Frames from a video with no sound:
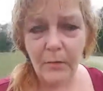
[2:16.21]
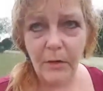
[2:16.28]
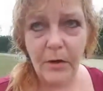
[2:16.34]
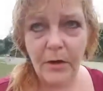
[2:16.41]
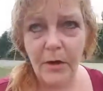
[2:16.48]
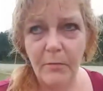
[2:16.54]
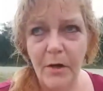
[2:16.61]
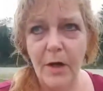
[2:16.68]
with
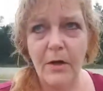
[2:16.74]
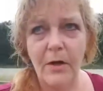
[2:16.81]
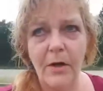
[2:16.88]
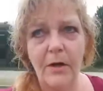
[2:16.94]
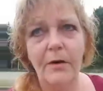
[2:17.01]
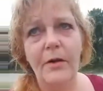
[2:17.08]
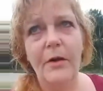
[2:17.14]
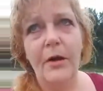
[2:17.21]
your mother,
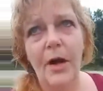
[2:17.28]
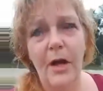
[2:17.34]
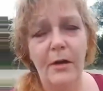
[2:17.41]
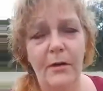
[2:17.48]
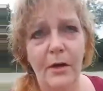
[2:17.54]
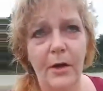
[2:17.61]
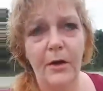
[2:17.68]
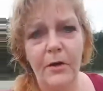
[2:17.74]

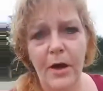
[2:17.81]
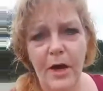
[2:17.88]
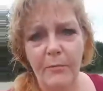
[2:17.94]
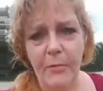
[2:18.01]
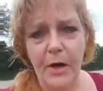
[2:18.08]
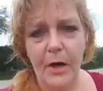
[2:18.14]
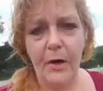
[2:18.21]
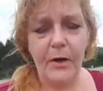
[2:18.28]
your
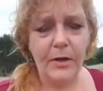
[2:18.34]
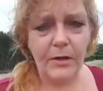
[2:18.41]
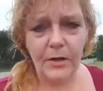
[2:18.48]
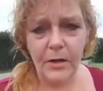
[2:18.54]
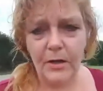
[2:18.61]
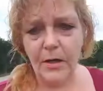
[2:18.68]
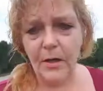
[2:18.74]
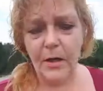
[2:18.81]
grandparents,
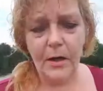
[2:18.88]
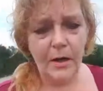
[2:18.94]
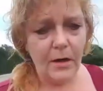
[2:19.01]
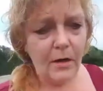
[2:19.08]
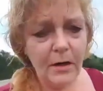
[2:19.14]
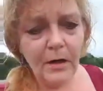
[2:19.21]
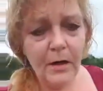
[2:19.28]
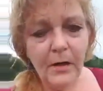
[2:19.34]

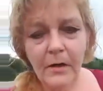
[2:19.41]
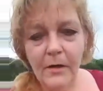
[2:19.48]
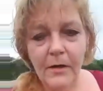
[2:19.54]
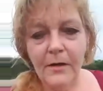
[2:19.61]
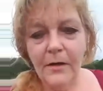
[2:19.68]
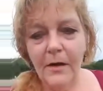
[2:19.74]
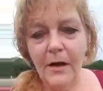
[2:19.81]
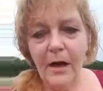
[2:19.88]
your
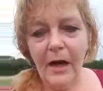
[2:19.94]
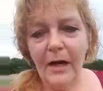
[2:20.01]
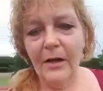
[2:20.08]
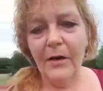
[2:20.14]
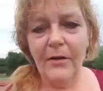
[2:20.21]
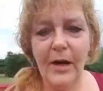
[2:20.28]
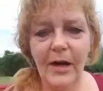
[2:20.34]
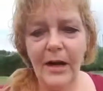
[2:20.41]
hi,
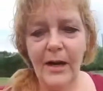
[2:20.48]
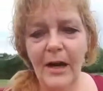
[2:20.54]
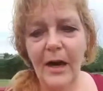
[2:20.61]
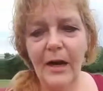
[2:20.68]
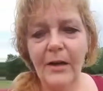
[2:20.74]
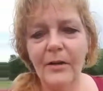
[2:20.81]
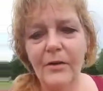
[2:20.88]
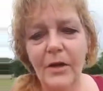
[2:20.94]
Lorraine,
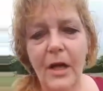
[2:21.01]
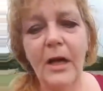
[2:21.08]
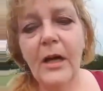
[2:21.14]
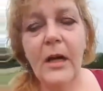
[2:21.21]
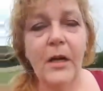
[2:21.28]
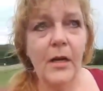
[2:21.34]
hi, Luna.